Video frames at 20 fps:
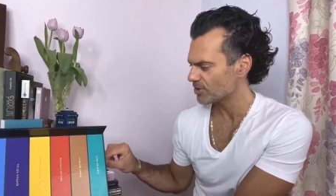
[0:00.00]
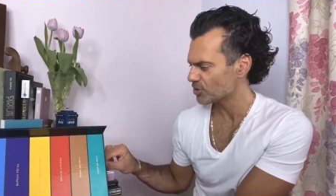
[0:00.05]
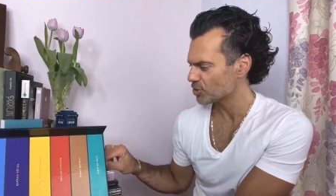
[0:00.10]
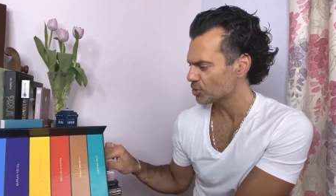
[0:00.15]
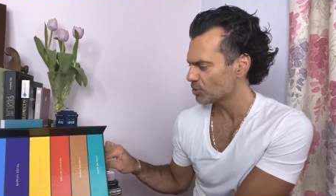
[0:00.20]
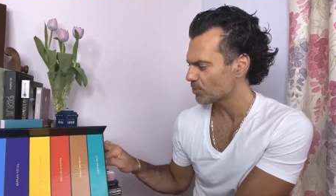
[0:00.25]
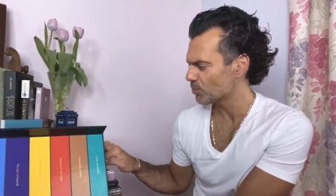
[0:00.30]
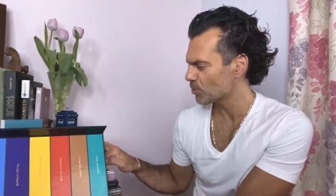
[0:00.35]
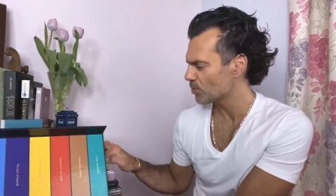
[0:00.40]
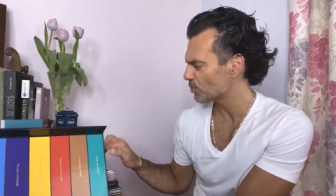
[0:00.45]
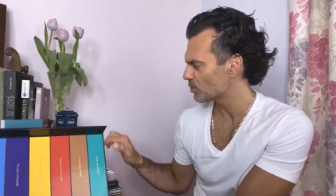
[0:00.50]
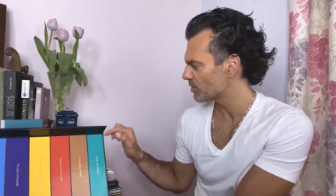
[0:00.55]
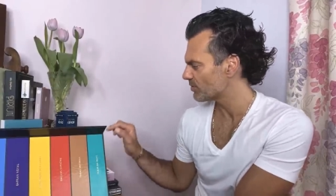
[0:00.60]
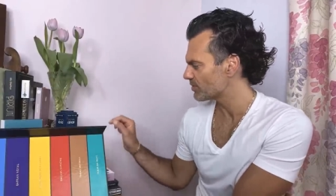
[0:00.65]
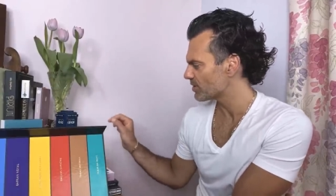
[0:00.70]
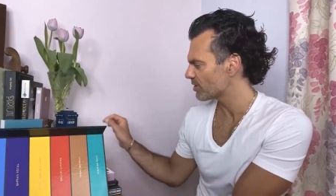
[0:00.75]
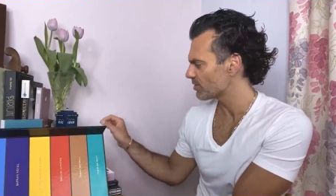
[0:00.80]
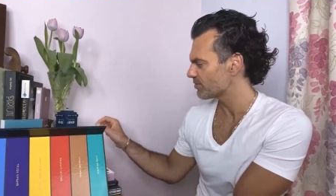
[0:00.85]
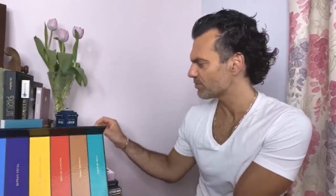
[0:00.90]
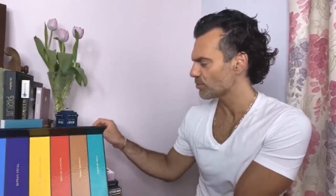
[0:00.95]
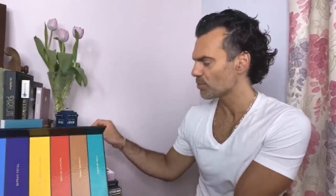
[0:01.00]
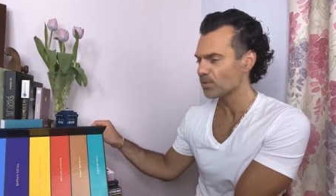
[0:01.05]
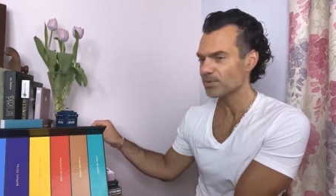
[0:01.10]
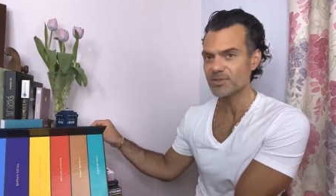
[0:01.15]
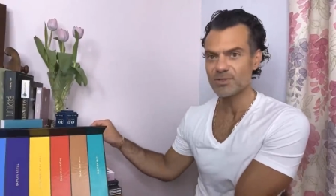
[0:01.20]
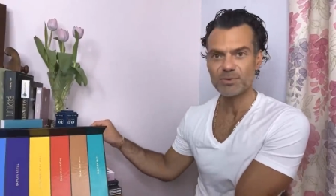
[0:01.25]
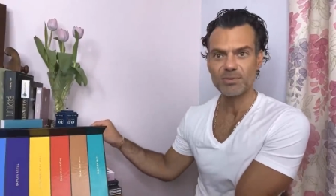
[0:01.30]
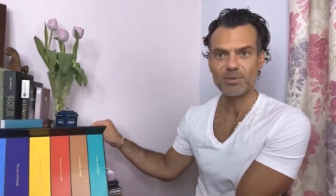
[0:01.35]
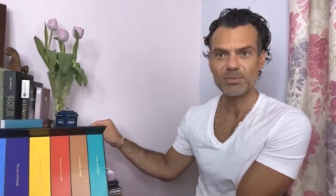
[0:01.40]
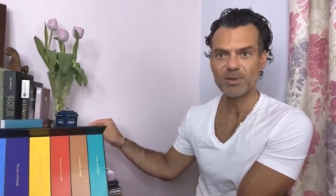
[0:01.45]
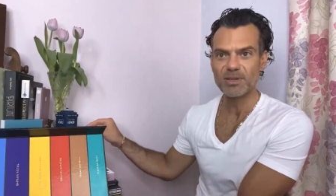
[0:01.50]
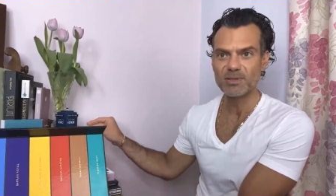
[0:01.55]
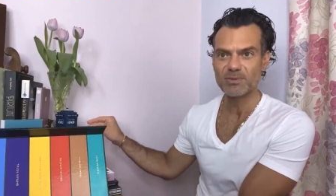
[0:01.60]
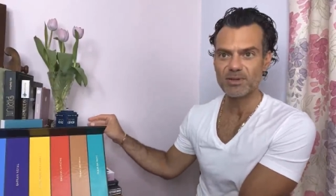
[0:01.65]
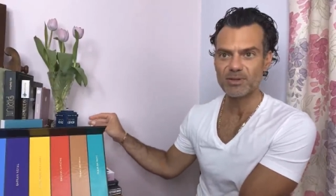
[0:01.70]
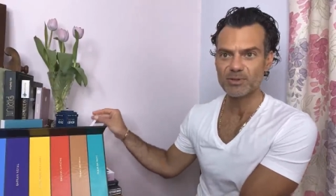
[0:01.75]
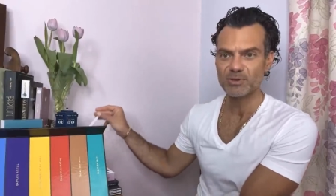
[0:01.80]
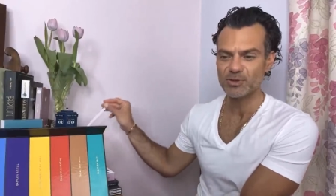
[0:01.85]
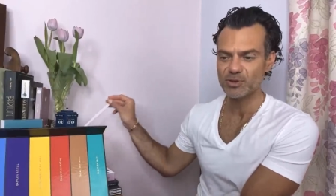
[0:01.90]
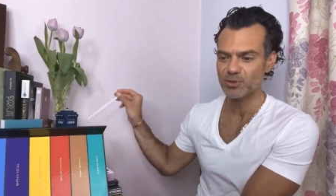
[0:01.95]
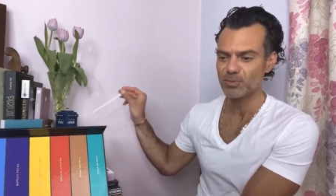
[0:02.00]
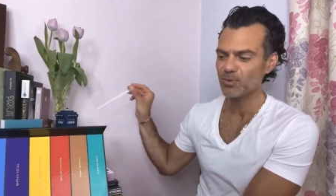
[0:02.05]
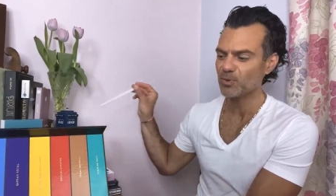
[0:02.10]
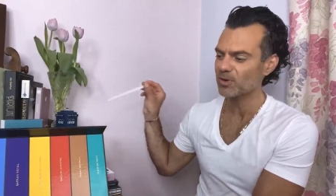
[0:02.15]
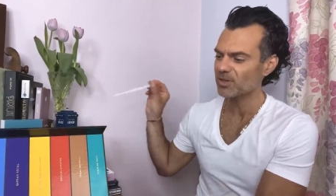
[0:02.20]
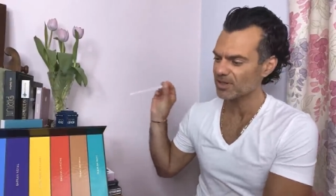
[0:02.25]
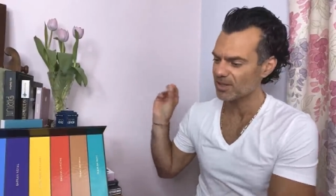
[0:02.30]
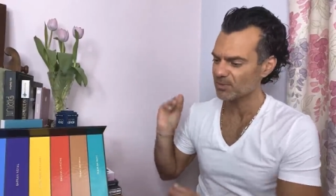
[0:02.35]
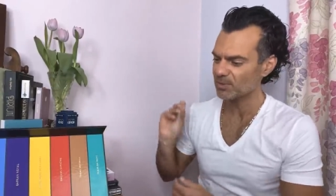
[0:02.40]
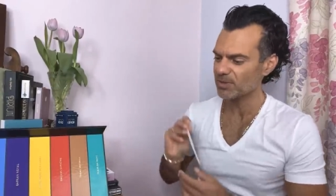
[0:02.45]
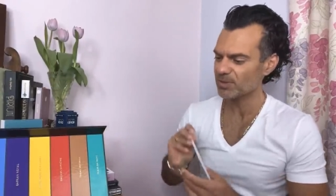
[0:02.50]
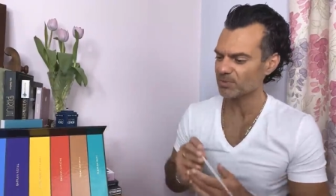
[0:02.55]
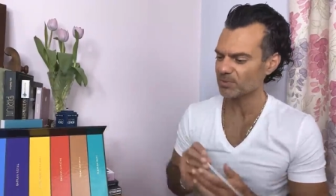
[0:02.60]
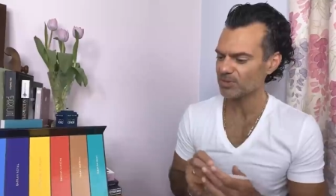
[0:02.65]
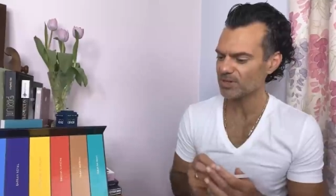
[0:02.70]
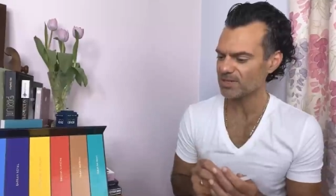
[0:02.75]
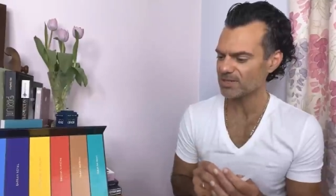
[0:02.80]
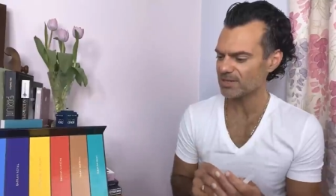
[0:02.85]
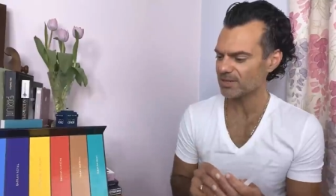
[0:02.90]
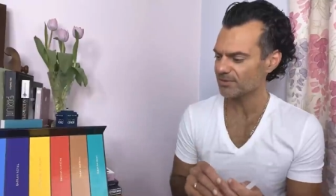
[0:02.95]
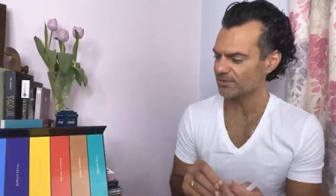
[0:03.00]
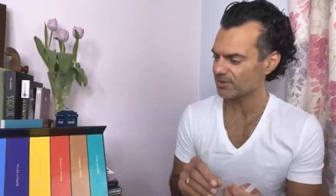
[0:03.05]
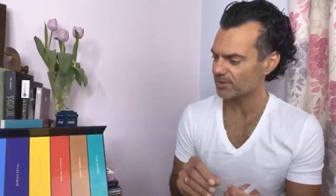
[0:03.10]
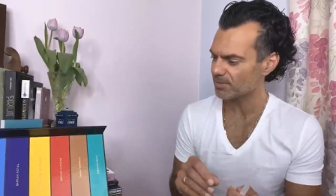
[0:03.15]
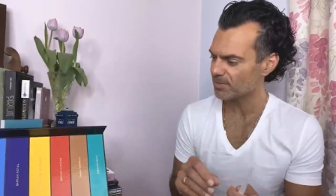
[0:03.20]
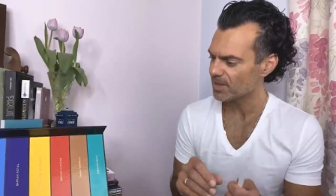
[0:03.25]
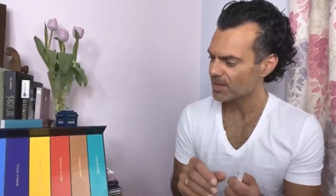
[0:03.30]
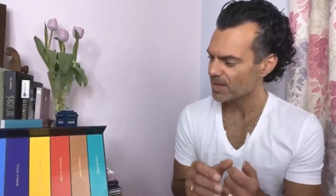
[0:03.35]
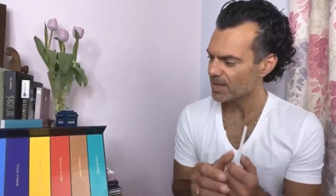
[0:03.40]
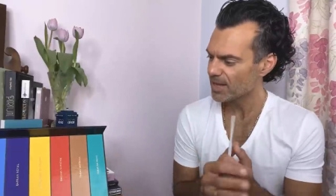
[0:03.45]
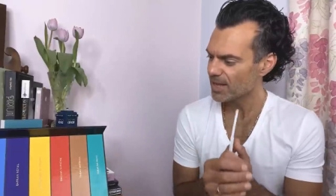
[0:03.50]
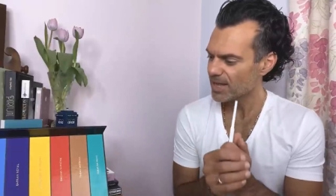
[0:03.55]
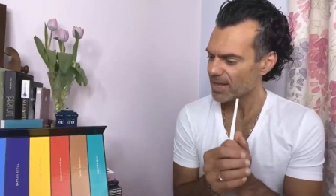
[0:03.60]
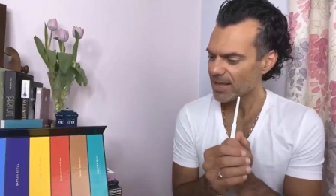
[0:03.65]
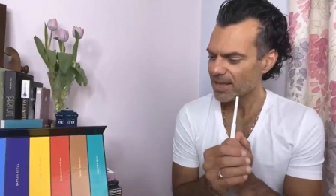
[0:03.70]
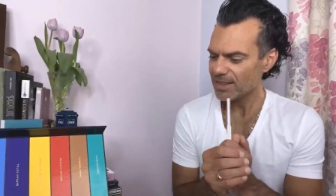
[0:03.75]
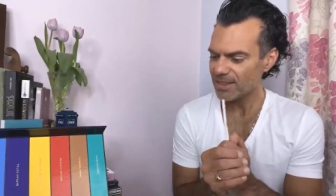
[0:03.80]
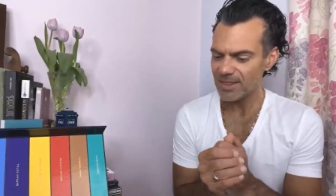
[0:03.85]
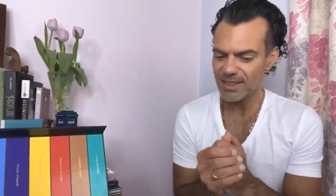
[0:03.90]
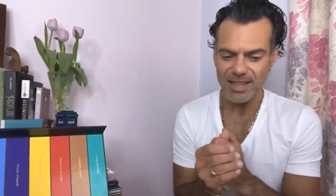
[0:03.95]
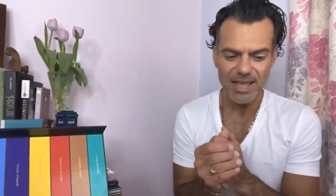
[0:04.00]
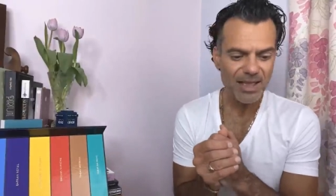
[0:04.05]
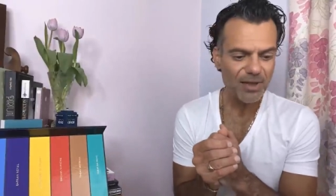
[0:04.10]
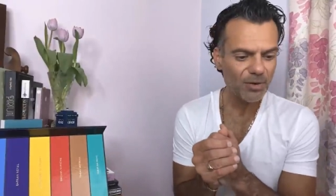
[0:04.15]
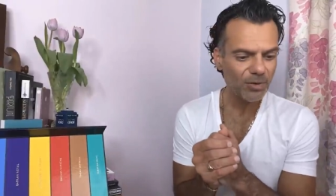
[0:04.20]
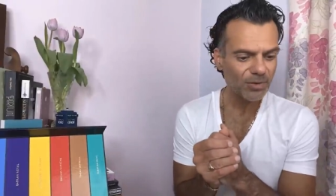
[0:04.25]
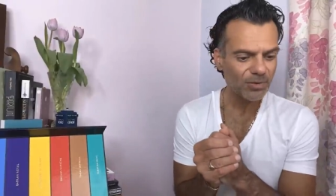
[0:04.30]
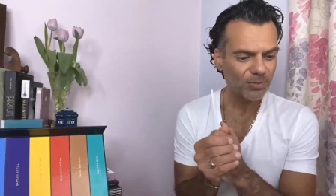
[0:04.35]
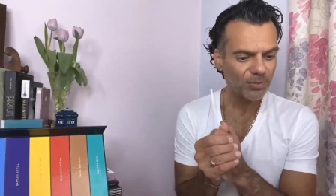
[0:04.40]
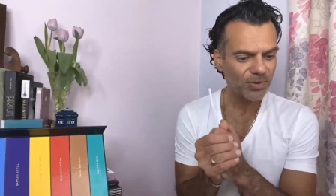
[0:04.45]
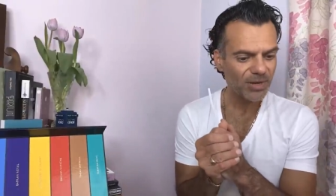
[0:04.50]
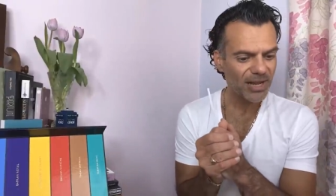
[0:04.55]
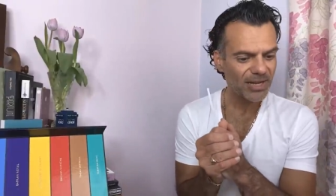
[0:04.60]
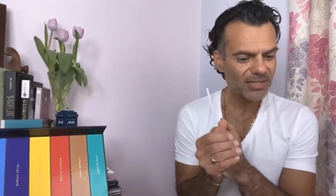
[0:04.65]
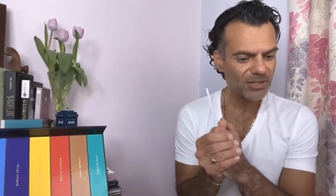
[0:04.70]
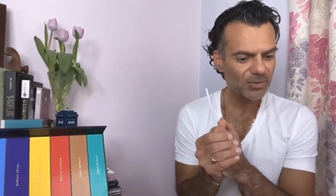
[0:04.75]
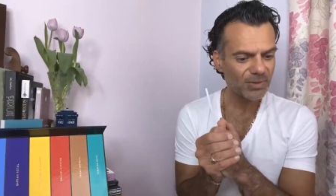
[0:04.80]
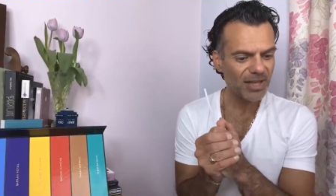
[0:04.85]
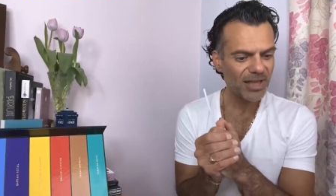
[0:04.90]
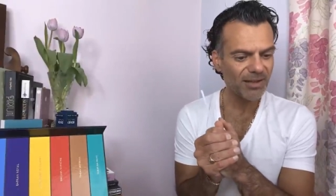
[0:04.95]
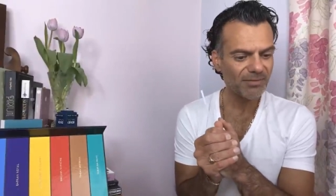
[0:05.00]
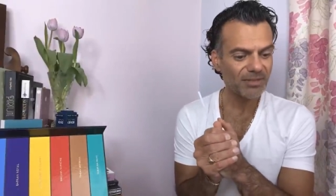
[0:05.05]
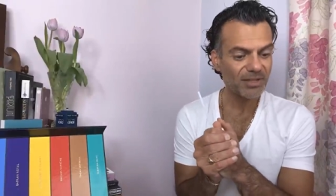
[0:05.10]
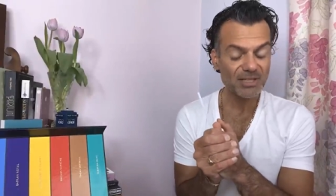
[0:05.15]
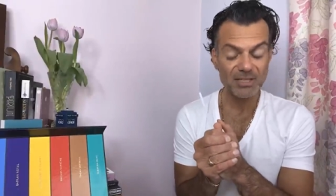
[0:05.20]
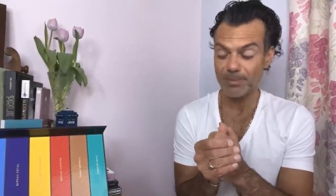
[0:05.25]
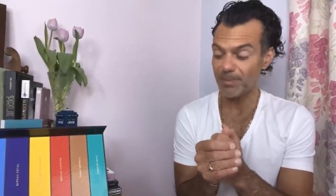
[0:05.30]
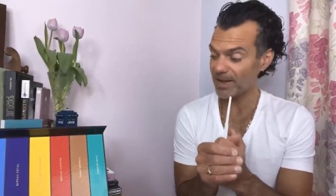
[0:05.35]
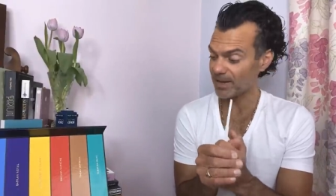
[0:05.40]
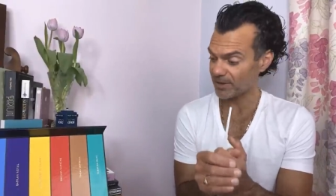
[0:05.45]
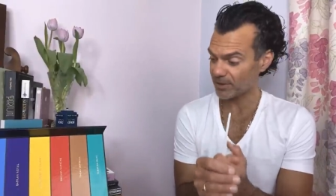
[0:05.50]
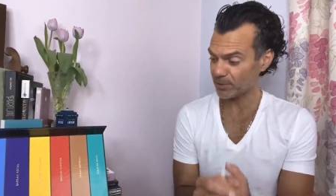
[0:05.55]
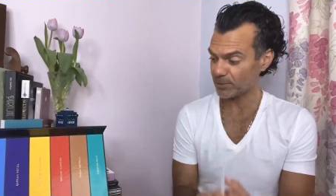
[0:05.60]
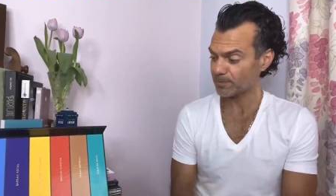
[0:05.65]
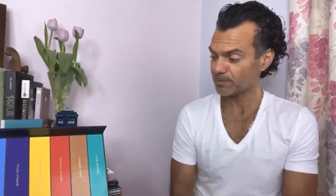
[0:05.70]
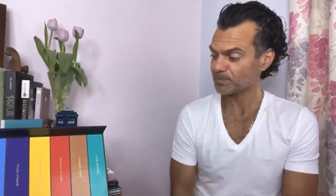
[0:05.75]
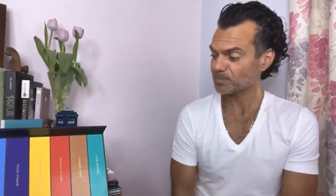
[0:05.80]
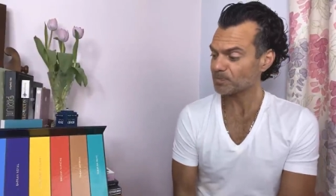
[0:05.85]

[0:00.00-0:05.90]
Two more. We've done four, so we may as well do two more, and then we'll resniff them. Now, next we have the tobacco.